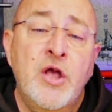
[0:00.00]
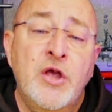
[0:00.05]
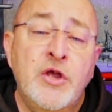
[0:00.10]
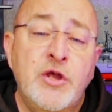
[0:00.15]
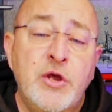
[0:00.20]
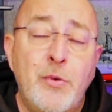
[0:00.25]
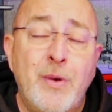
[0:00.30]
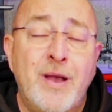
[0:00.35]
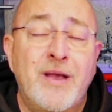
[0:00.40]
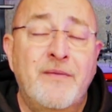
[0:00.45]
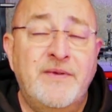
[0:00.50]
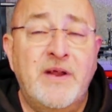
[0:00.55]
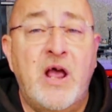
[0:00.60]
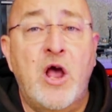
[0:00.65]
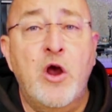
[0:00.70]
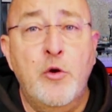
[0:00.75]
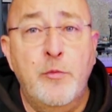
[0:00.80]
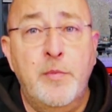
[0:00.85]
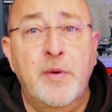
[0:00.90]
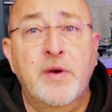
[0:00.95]
you have to
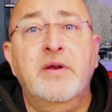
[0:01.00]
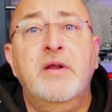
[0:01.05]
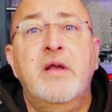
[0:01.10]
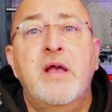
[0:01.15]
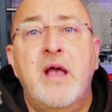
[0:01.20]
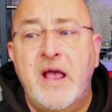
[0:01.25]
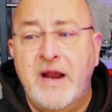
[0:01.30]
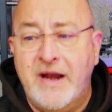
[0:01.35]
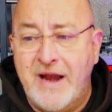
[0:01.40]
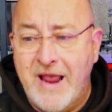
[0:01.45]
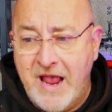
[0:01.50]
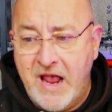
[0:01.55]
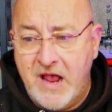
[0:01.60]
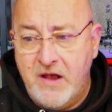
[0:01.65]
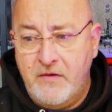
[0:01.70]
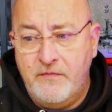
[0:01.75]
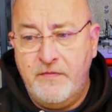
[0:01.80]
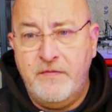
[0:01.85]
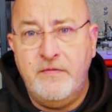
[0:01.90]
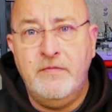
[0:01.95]
open and
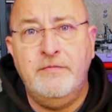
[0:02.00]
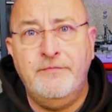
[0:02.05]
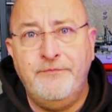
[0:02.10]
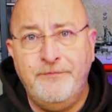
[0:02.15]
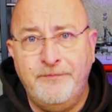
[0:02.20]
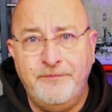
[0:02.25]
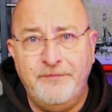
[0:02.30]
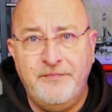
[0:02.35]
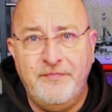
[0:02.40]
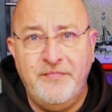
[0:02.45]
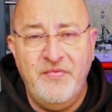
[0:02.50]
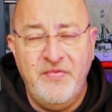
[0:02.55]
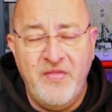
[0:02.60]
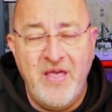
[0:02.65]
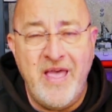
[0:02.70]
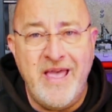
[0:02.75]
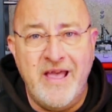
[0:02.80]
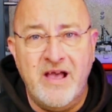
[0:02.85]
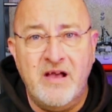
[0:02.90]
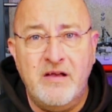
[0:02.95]
have
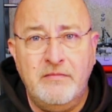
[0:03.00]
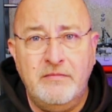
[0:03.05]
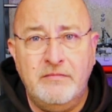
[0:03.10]
there.